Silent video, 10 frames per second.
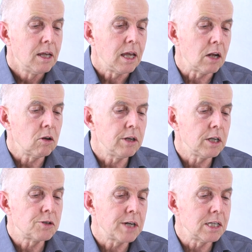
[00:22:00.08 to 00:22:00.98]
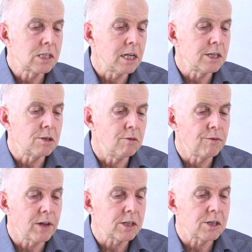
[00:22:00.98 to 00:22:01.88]
including translation,
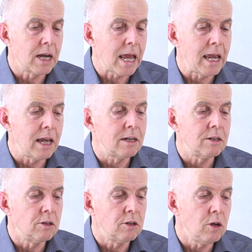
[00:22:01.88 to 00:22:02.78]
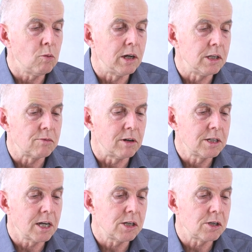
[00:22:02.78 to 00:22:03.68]
reflection, and the new one is
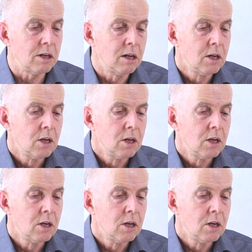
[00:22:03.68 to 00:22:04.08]
rotation